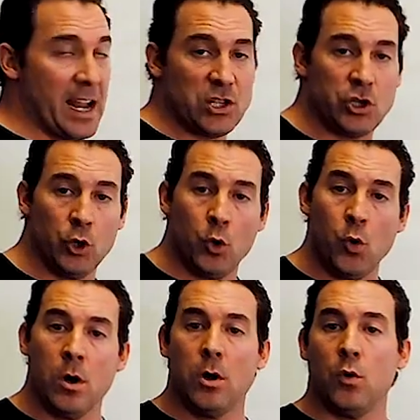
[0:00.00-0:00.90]
day
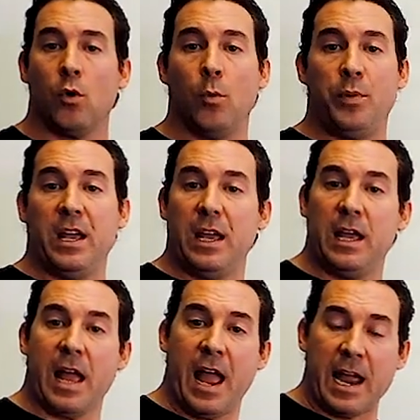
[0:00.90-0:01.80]
2 will
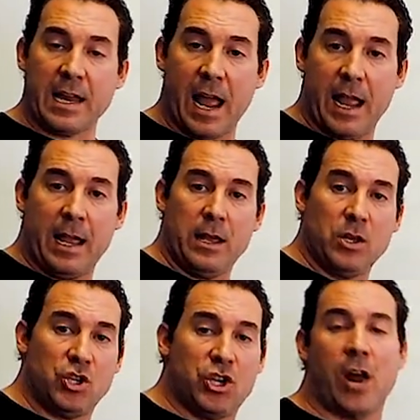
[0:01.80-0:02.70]

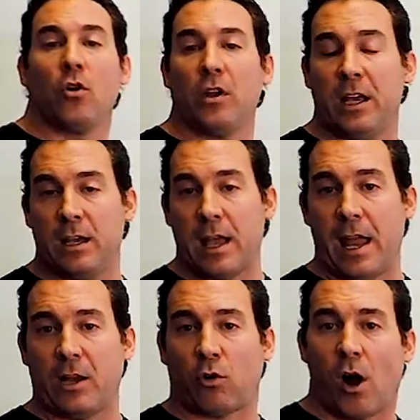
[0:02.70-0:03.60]
be generally
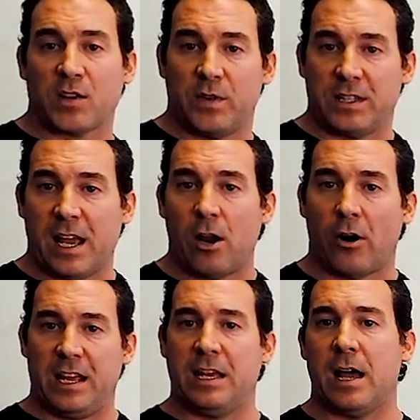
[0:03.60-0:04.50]
a CrossFit day
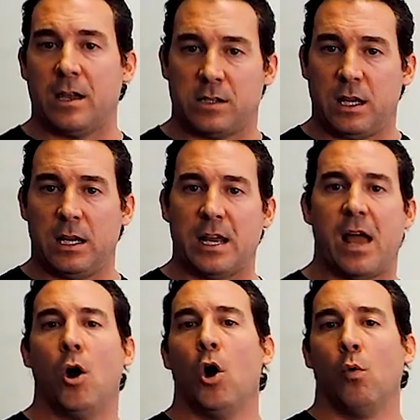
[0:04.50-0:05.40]
or an ESD
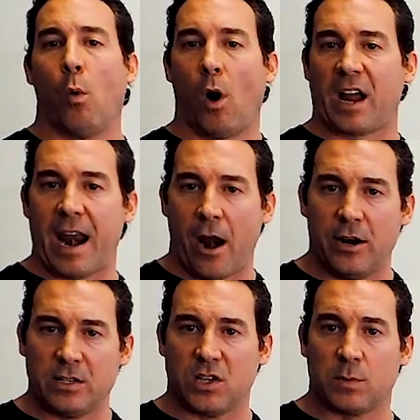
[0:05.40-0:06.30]
day. We'll work on
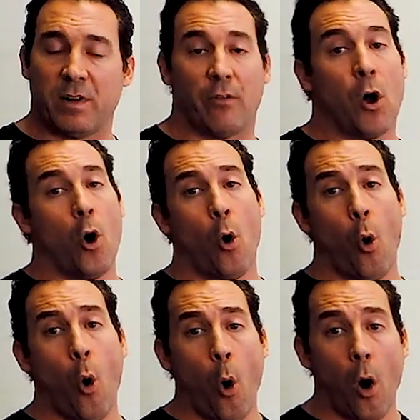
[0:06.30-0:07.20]
energy system health
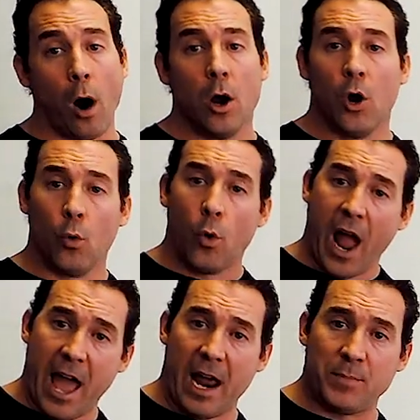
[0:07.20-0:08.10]
or
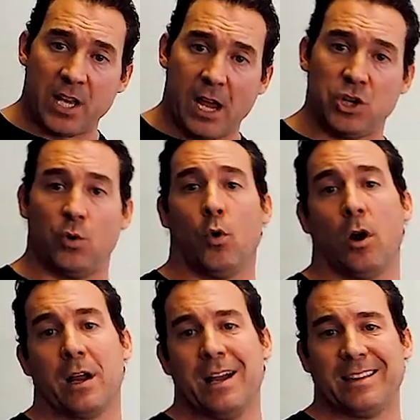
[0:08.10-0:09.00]
adaptation
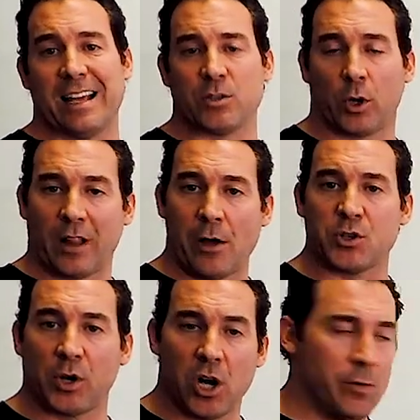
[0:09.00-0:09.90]
work, things that are going to allow
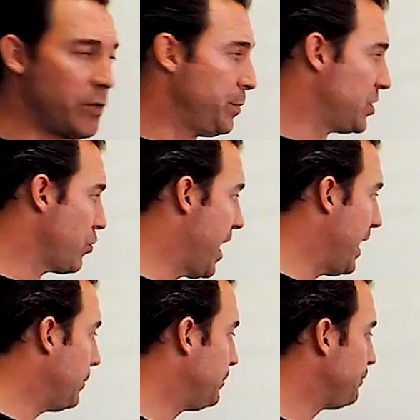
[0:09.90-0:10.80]
us to recover from the
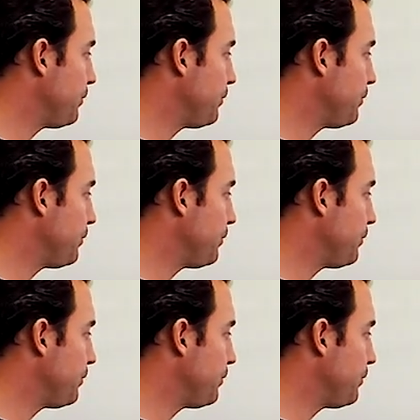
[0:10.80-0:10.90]
training.